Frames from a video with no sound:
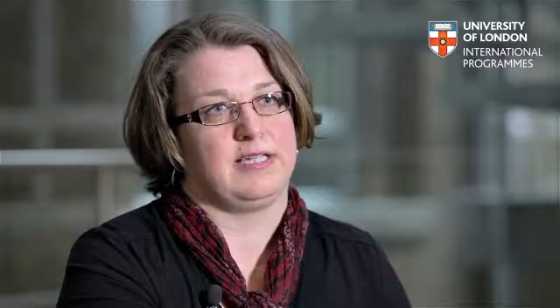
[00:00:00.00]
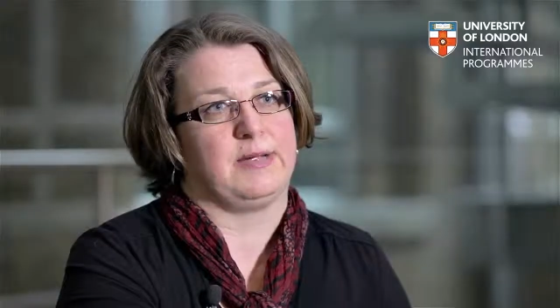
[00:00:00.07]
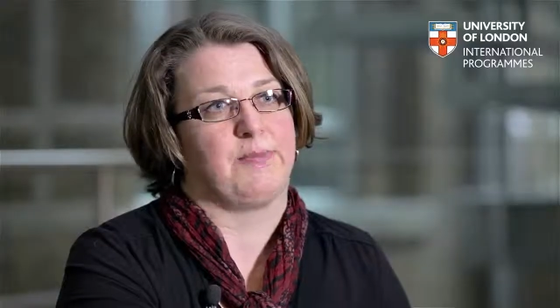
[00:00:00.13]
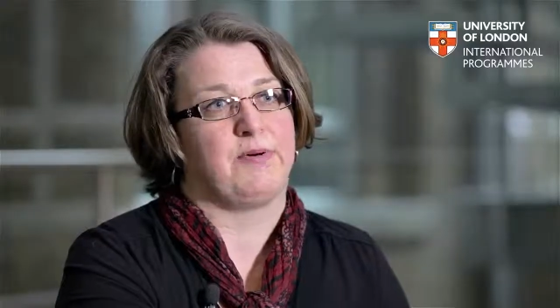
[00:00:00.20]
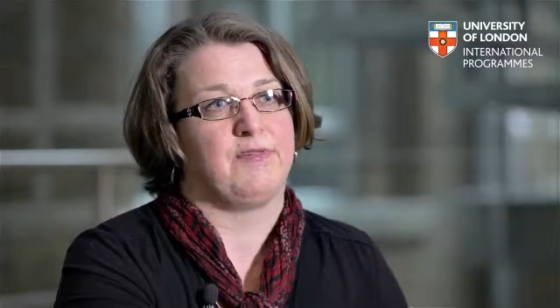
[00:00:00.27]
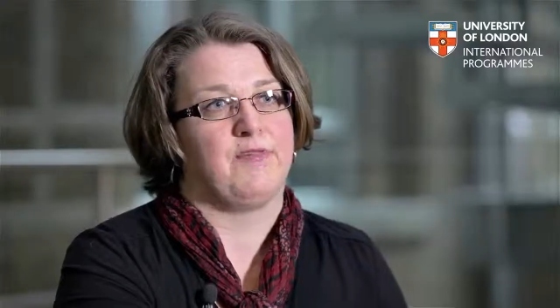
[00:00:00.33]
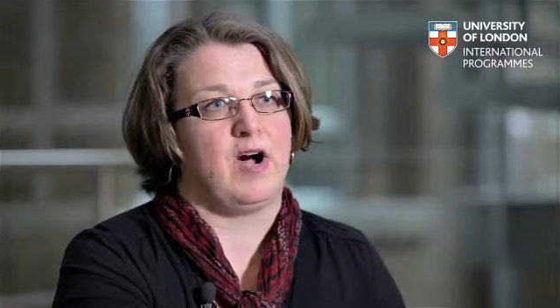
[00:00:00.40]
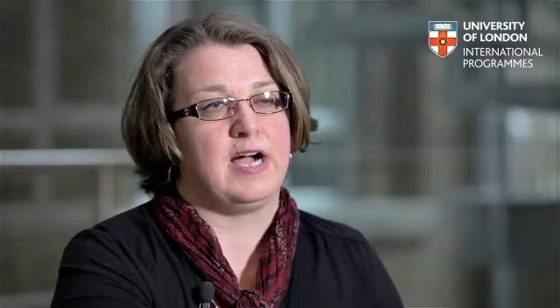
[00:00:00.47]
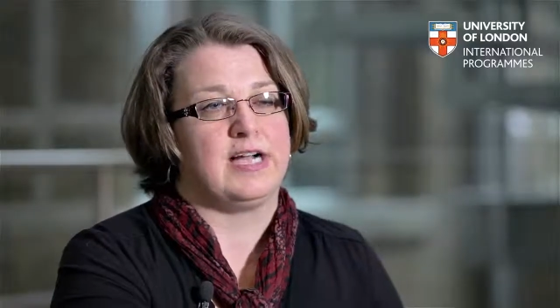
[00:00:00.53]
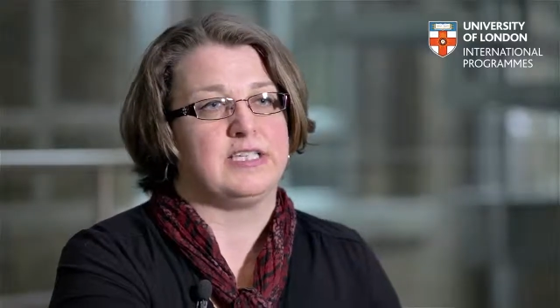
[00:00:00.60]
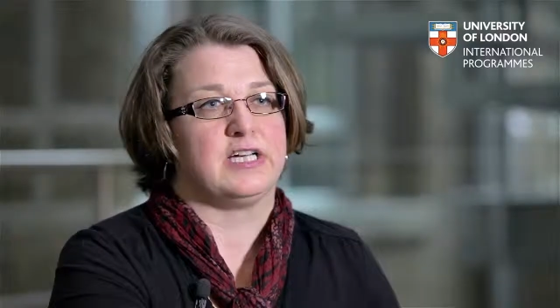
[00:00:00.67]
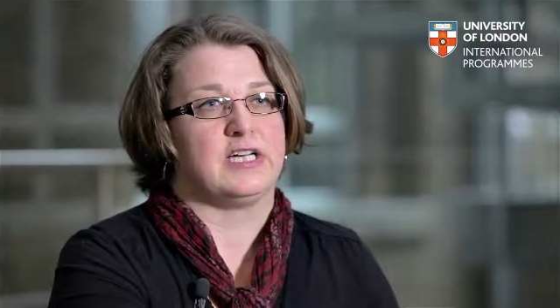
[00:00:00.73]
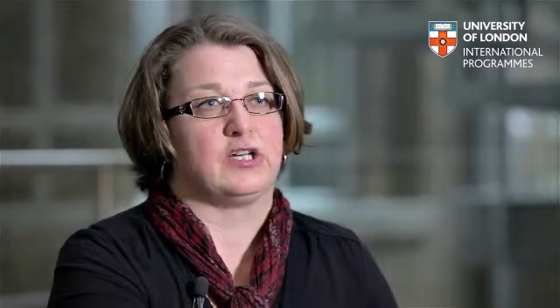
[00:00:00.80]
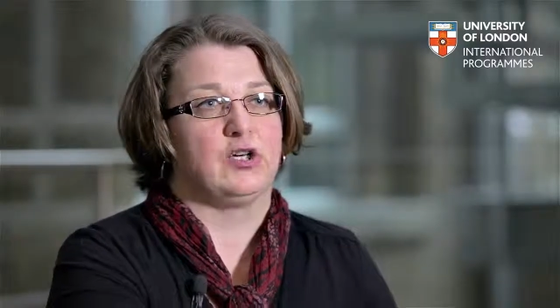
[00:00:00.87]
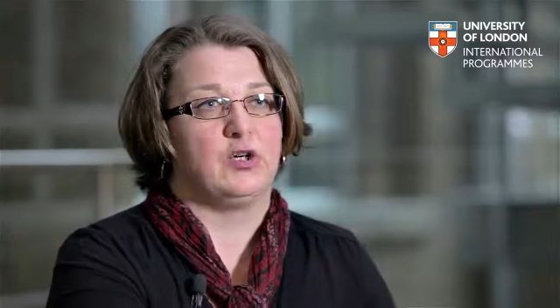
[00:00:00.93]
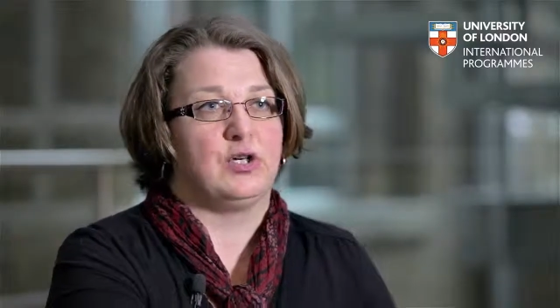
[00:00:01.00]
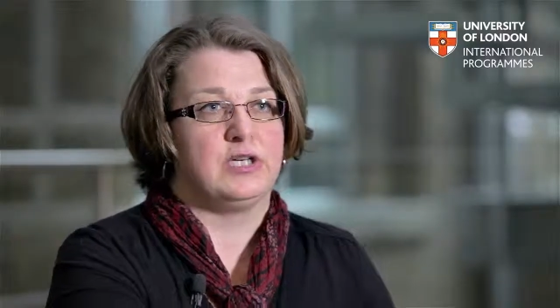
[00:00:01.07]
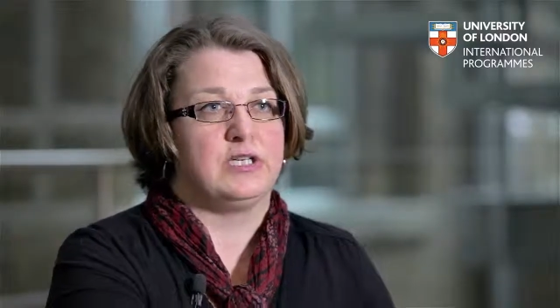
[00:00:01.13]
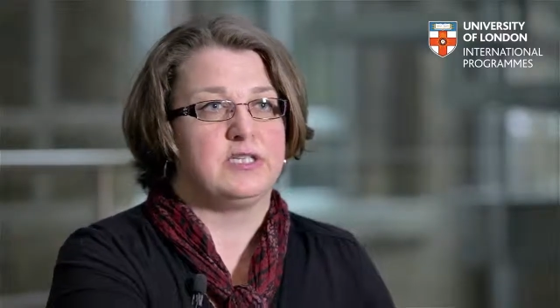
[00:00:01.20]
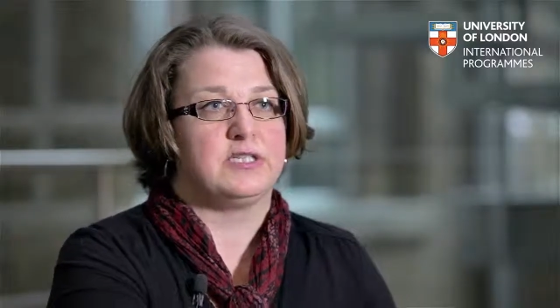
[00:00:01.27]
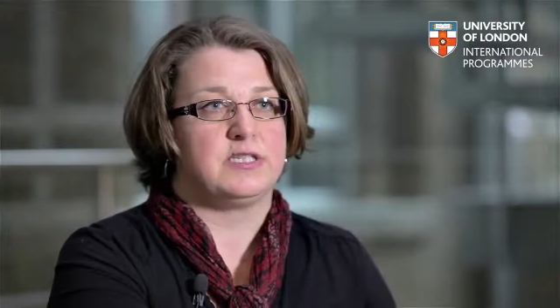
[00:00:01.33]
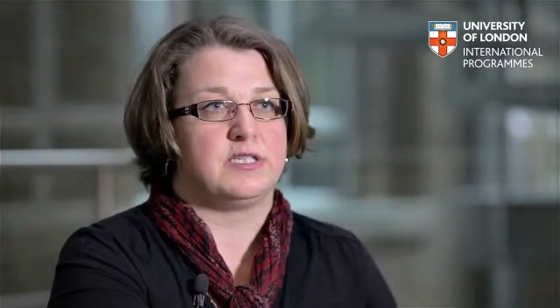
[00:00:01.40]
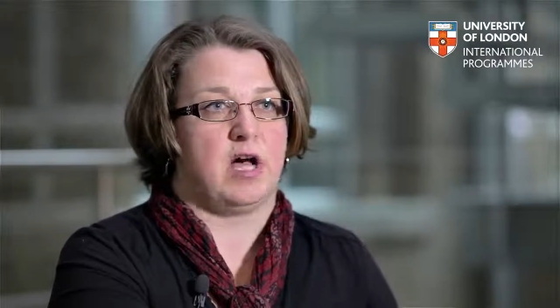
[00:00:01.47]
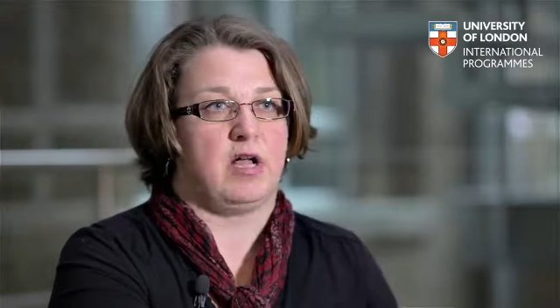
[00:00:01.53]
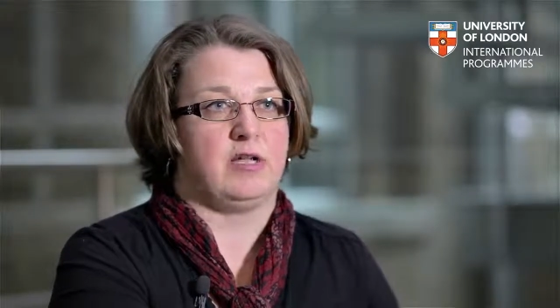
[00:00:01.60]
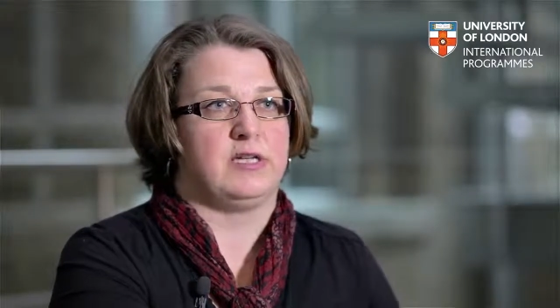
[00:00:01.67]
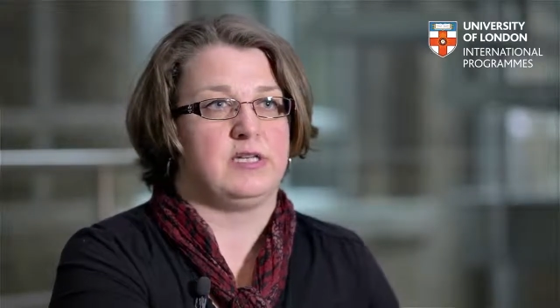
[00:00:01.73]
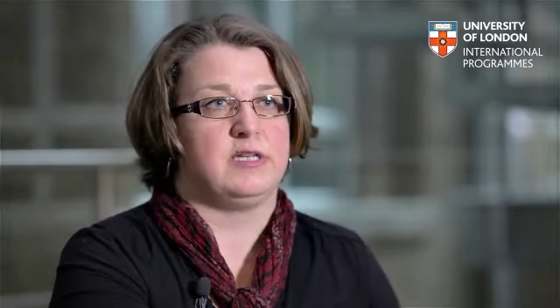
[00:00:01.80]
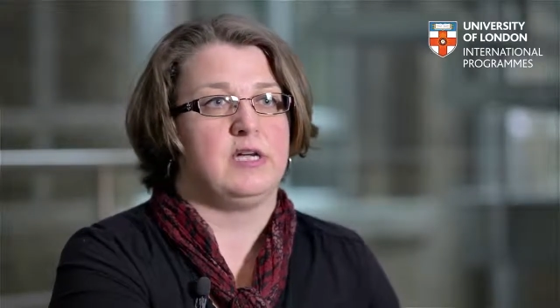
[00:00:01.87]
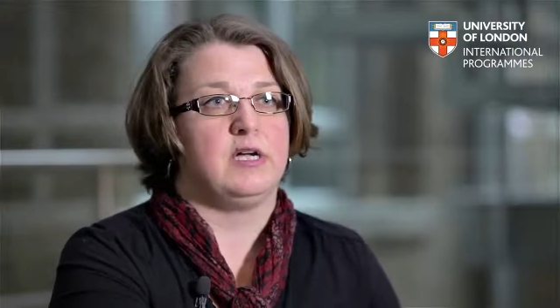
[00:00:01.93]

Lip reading: it provides a good, solid